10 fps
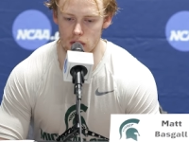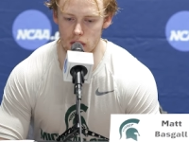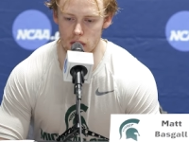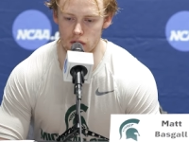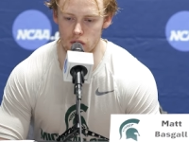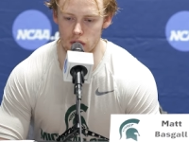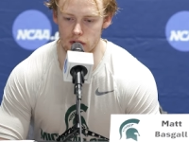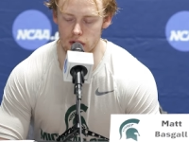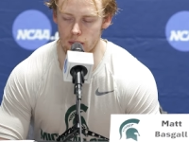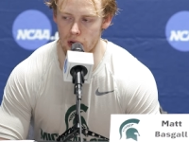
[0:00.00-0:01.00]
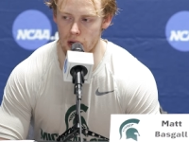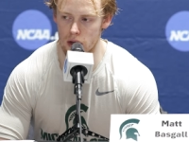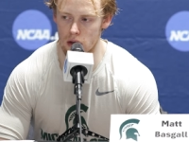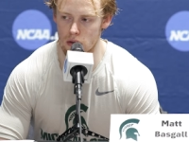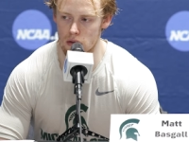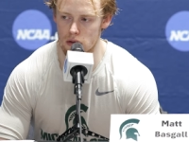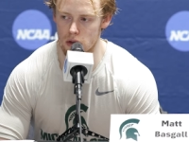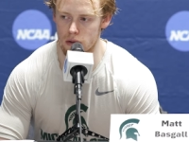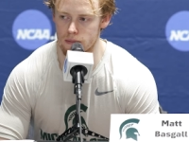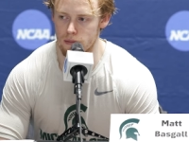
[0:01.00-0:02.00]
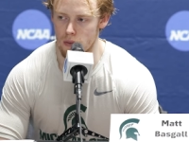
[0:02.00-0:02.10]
year of work to get back here. So,